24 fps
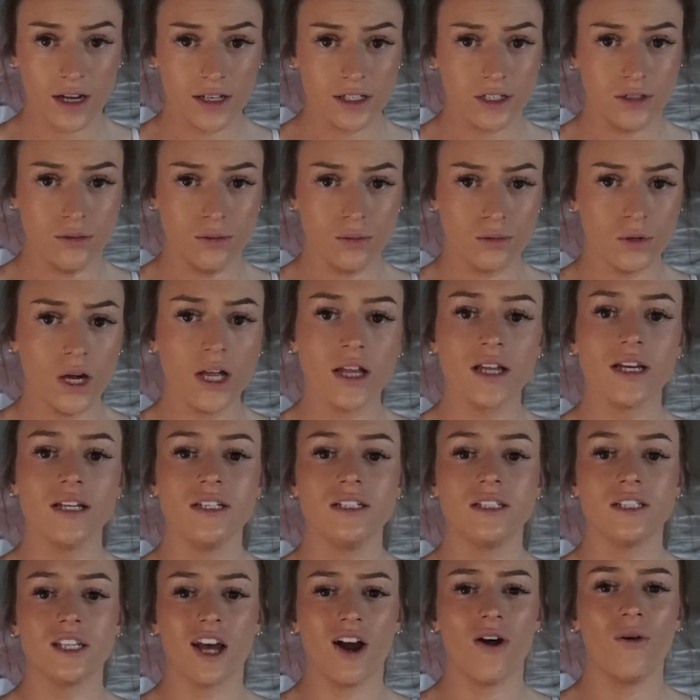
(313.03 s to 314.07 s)
You
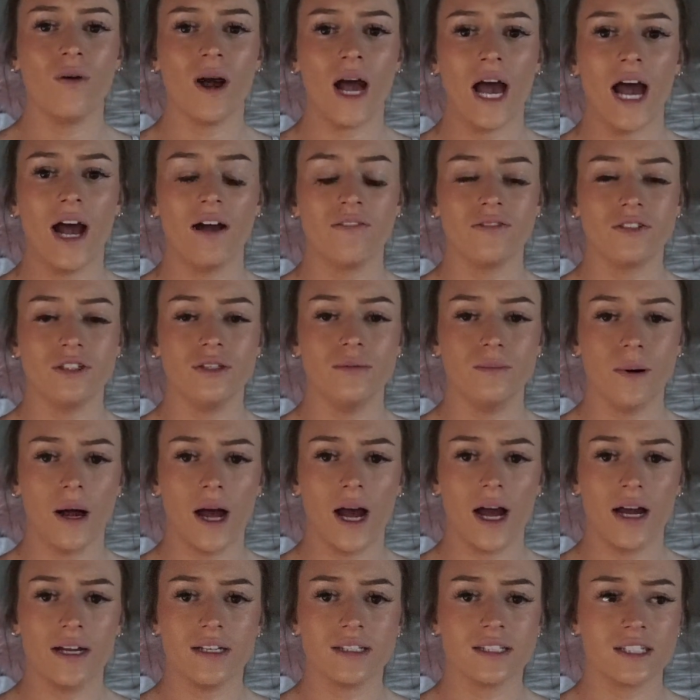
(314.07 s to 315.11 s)
really don't have to
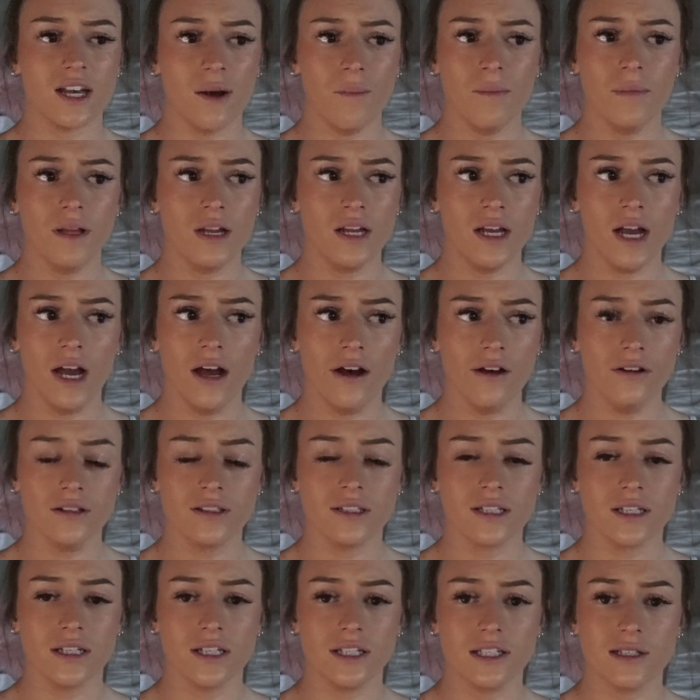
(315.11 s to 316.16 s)
buy somebody
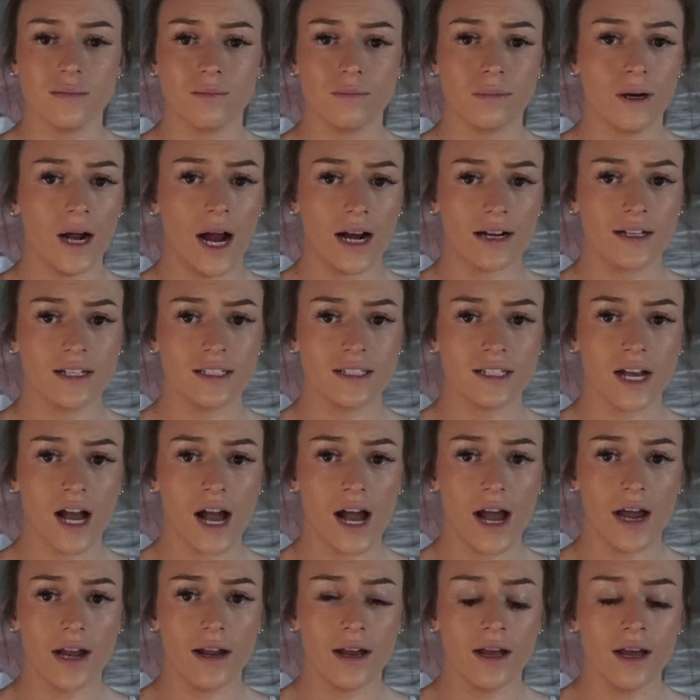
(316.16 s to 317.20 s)
else's practice
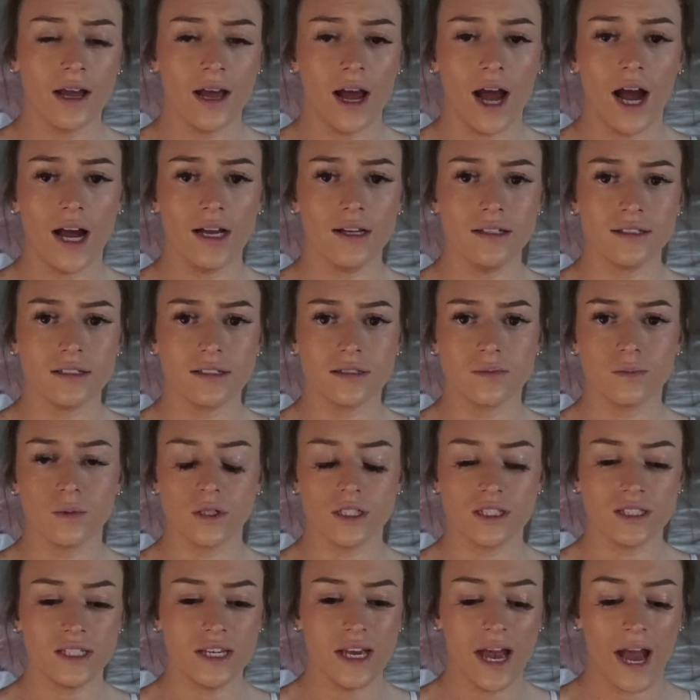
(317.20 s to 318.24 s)
guide. I
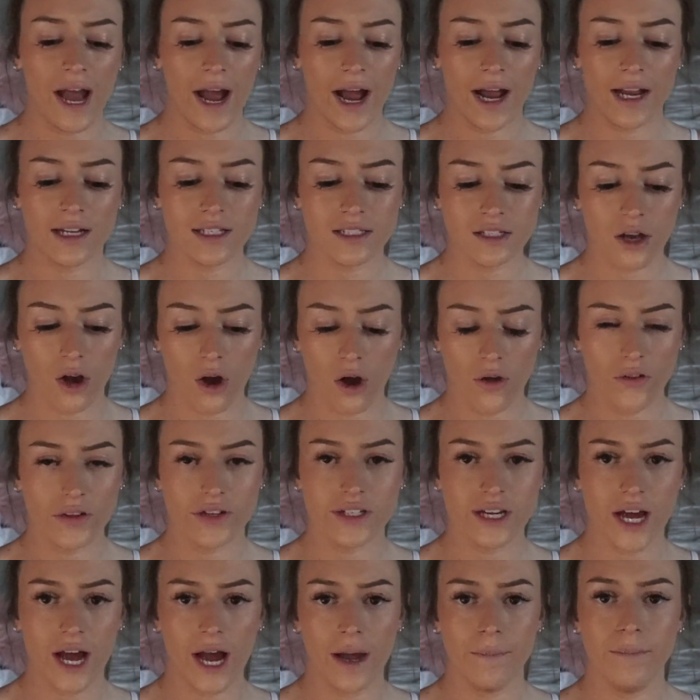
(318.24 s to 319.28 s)
would see ads all the
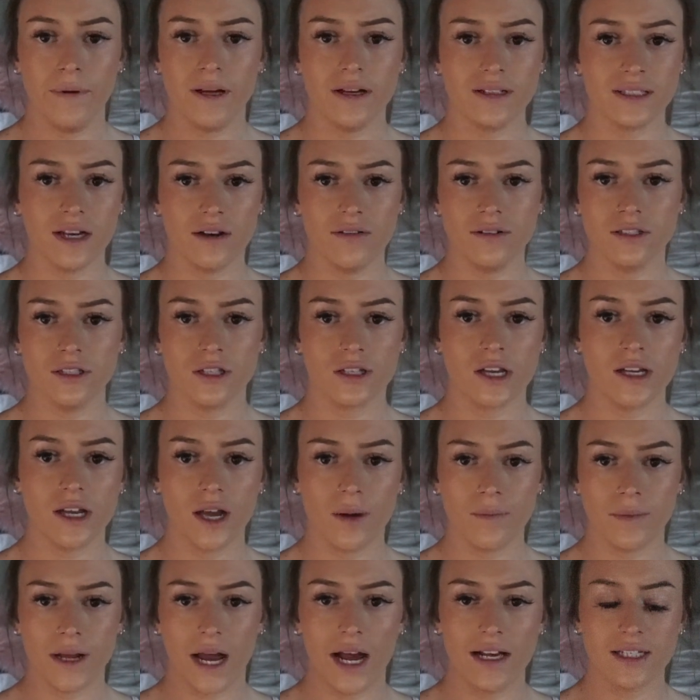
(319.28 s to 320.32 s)
time because I was looking
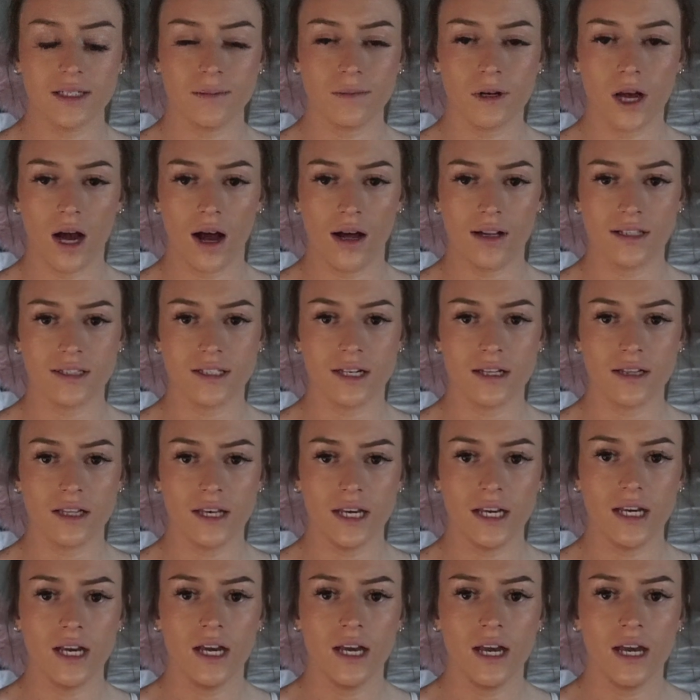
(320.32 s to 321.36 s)
up NASM
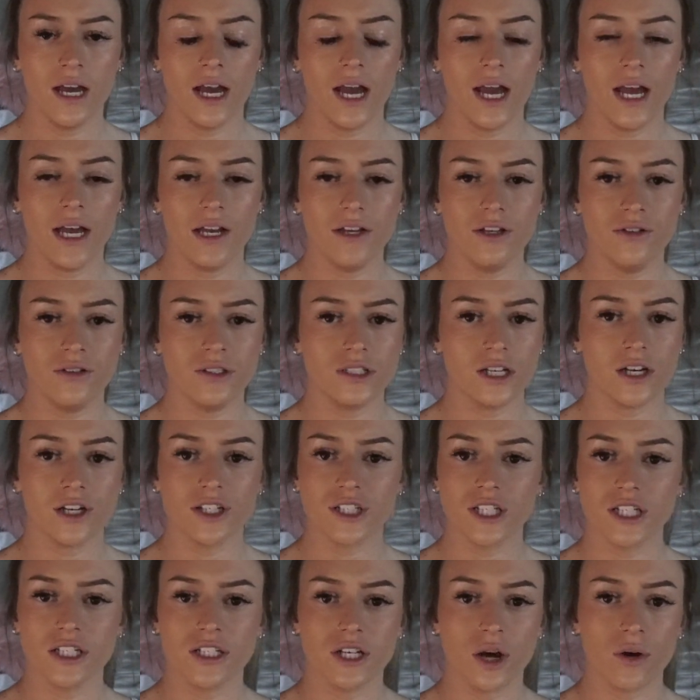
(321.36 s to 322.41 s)
constantly, and you
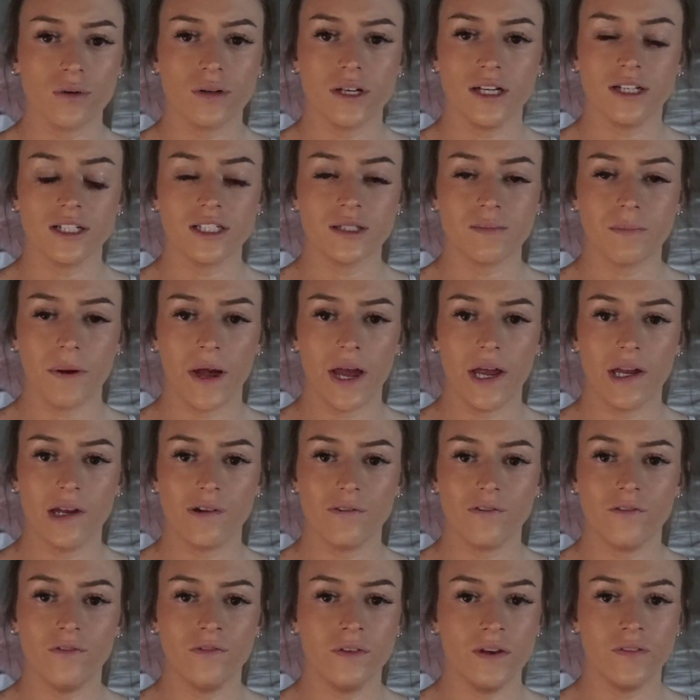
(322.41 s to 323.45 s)
seriously don't need to spend
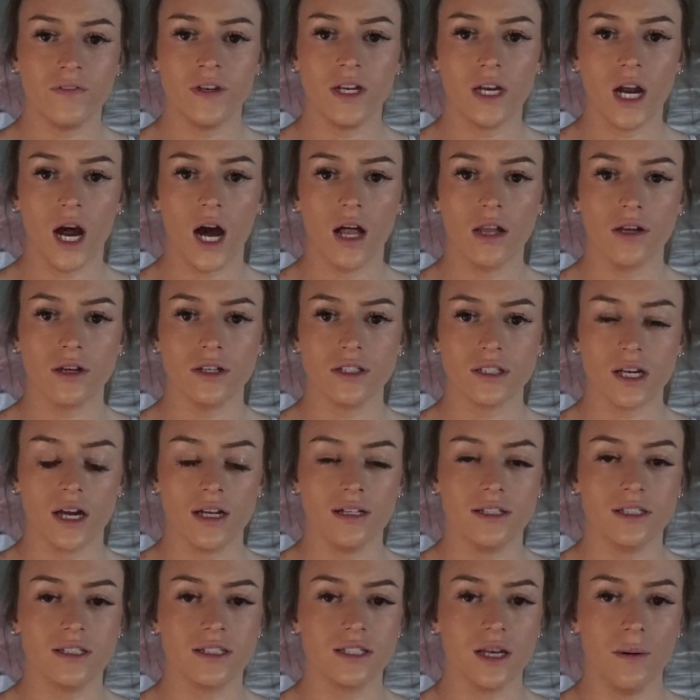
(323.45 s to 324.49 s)
$50
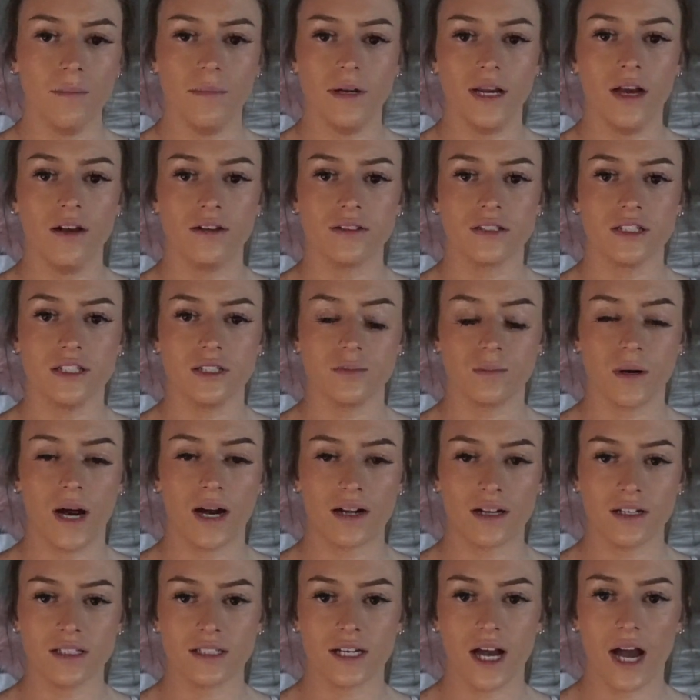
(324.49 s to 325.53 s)
on somebody else's
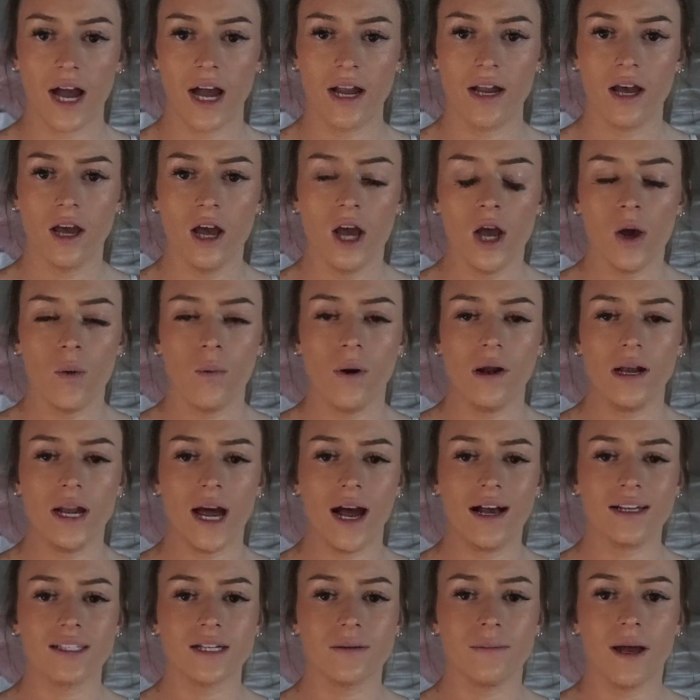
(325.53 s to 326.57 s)
practice guide when
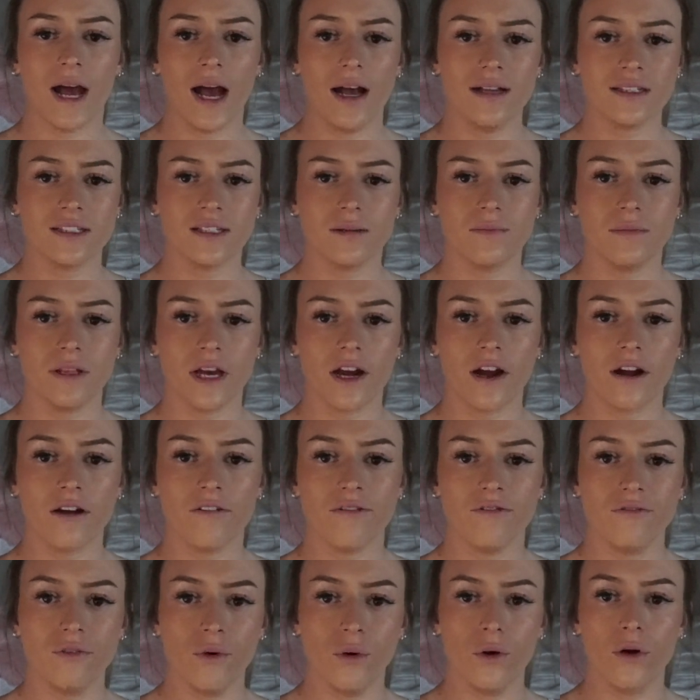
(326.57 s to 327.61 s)
NASM has them there
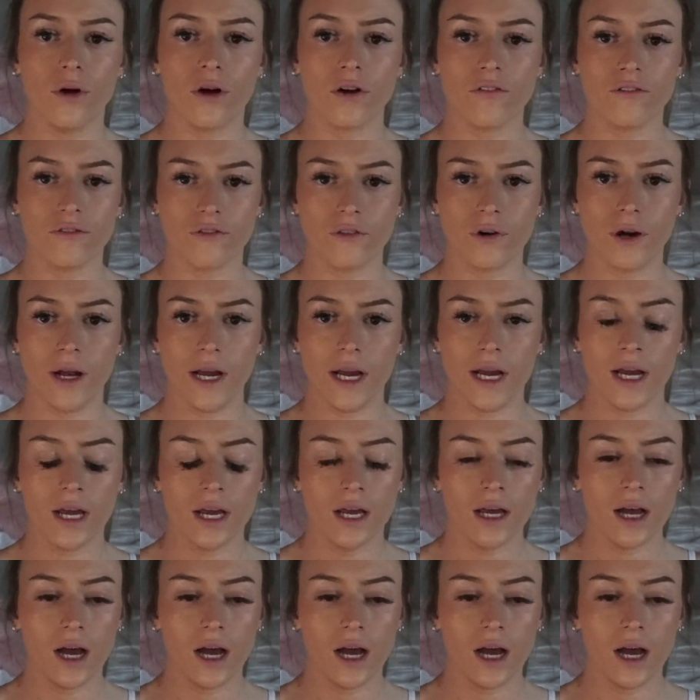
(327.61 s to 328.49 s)
for free.